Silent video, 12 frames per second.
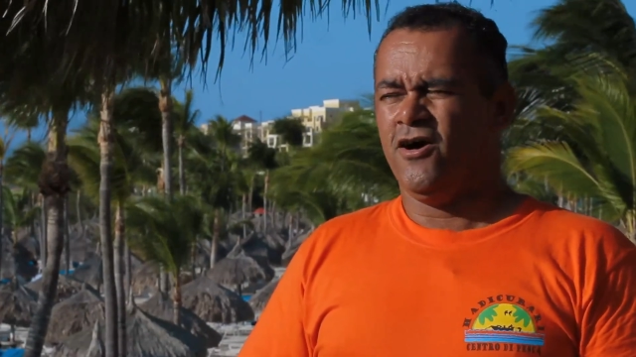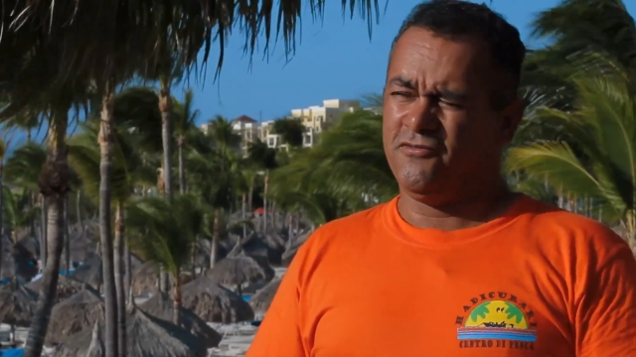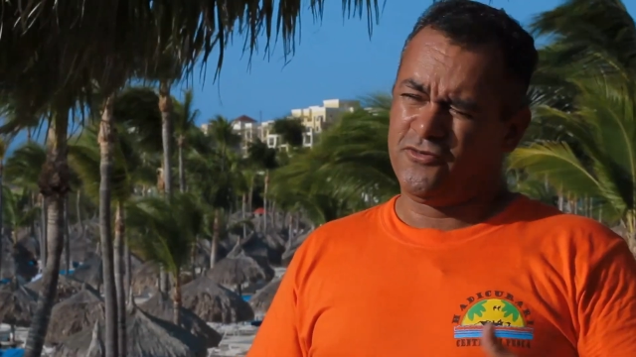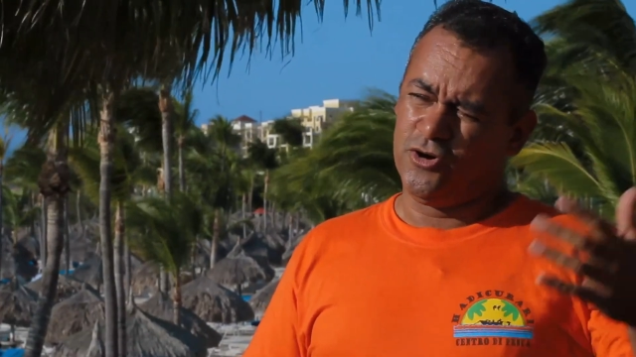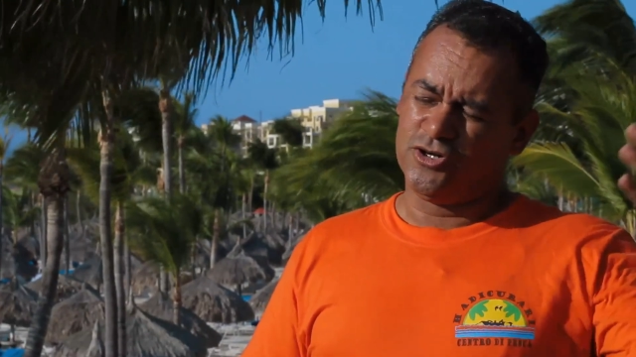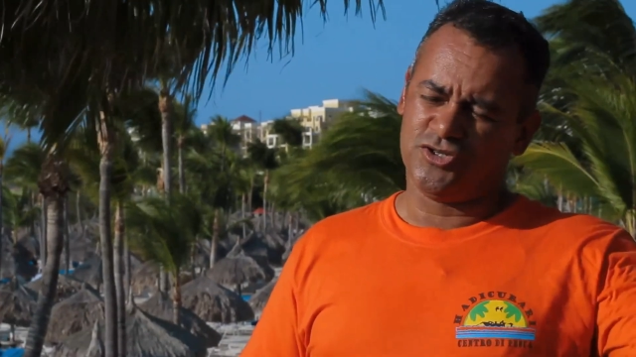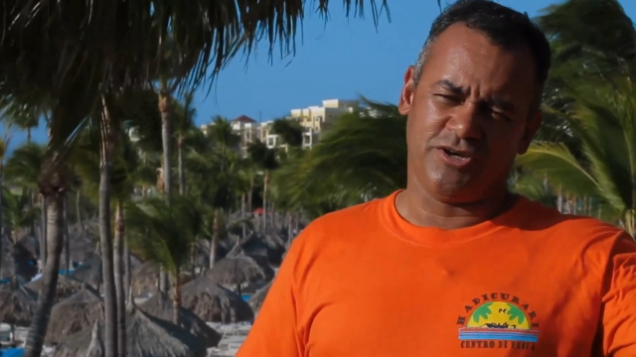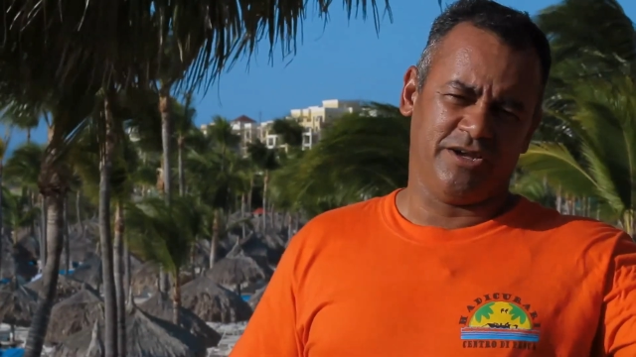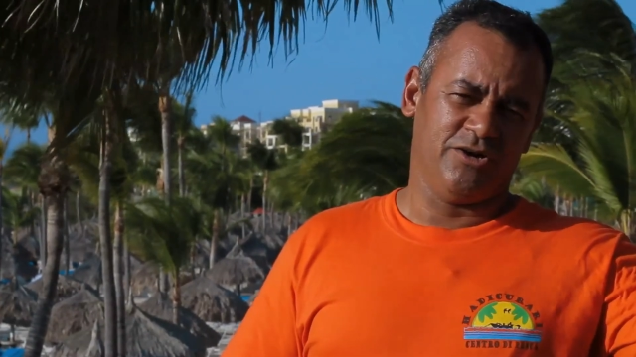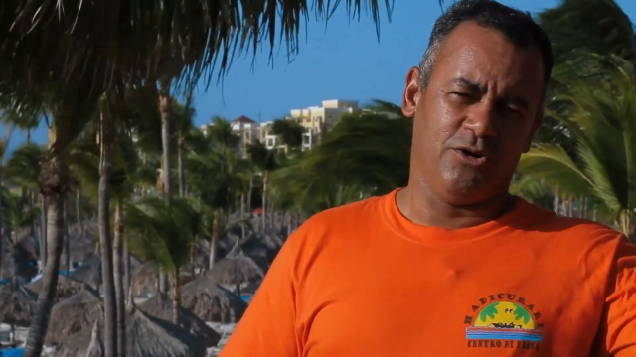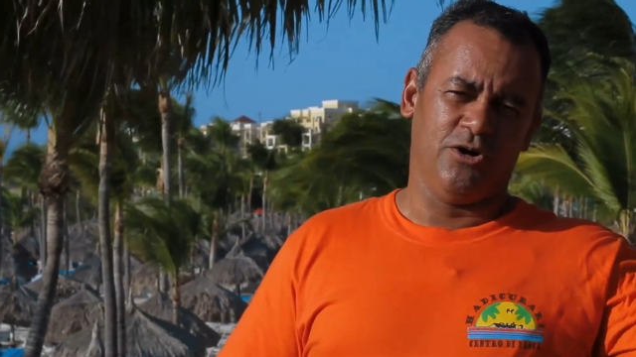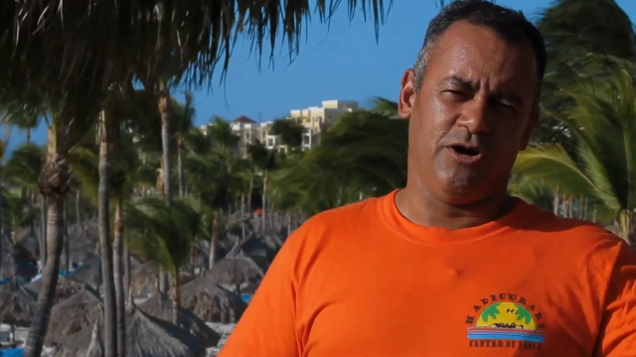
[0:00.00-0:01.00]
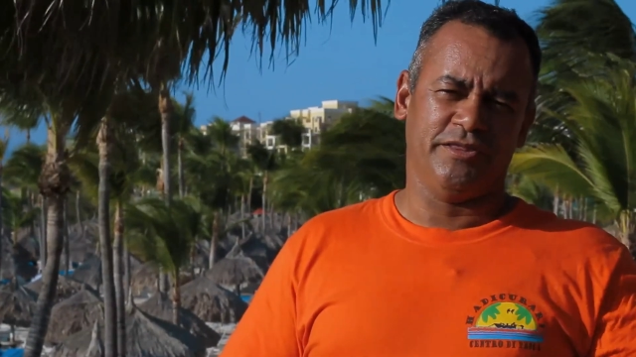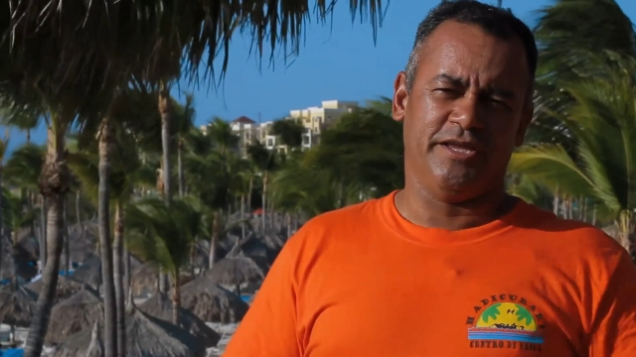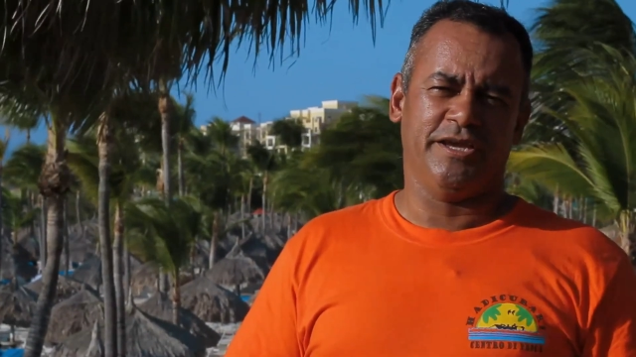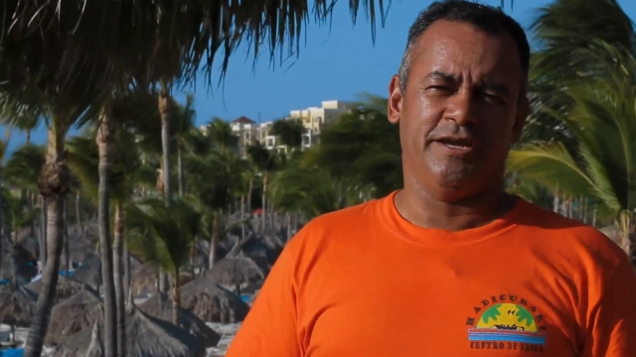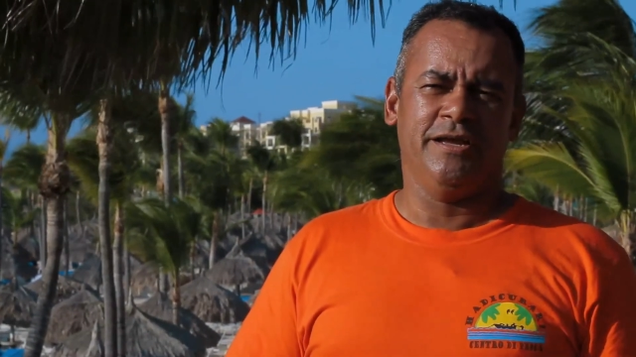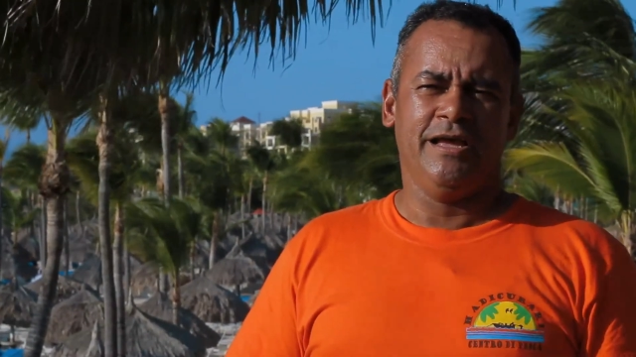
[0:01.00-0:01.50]
Of course, you can go on
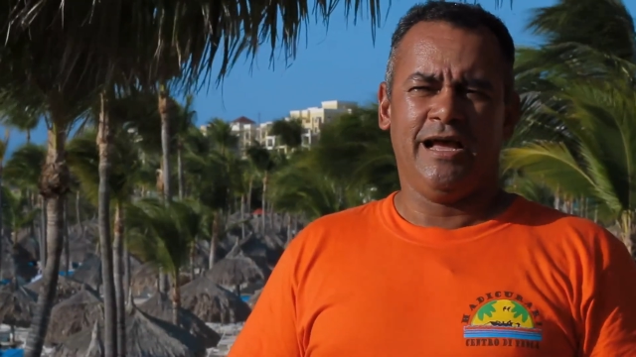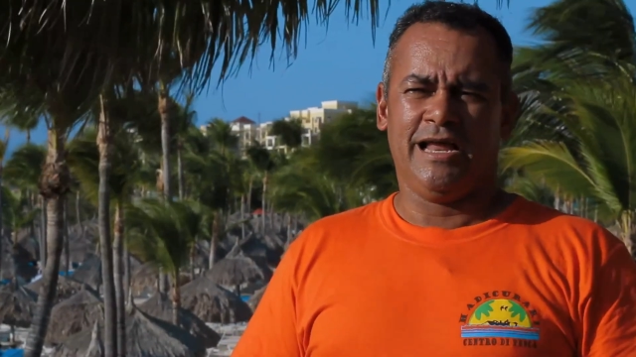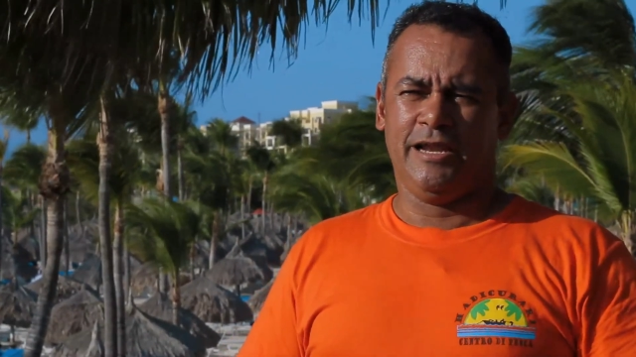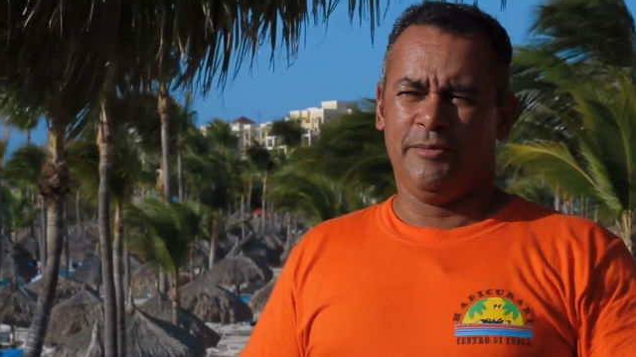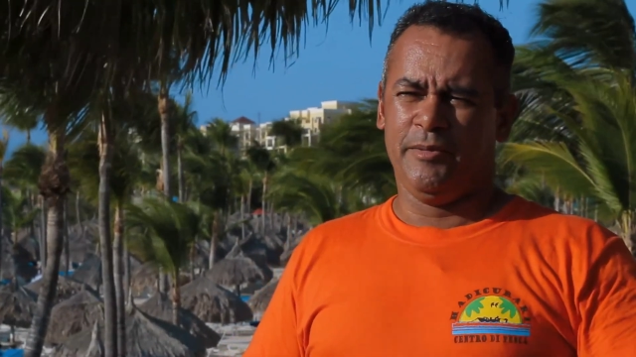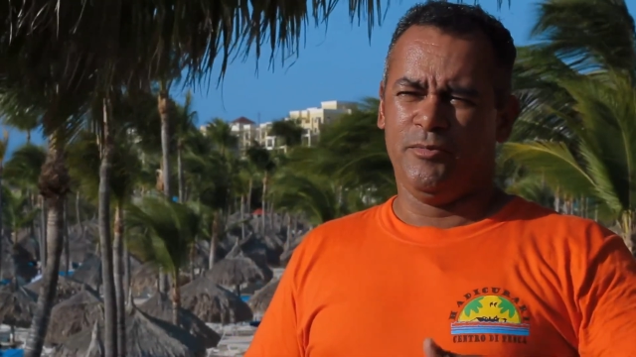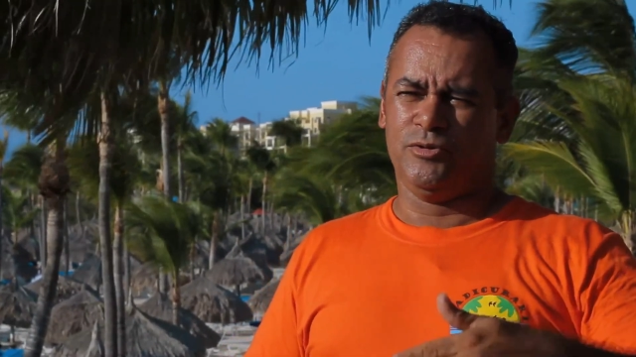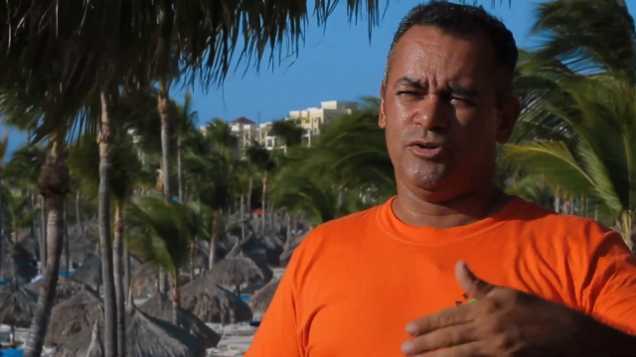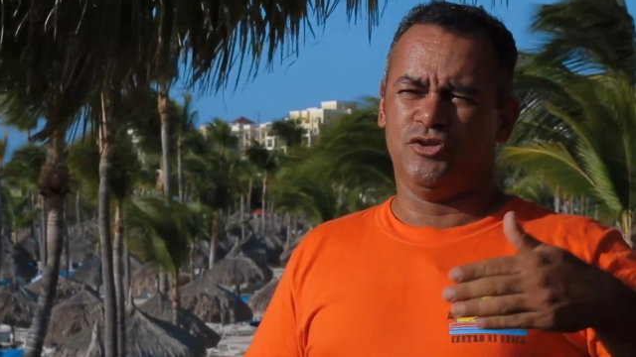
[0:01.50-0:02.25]
the a little bit more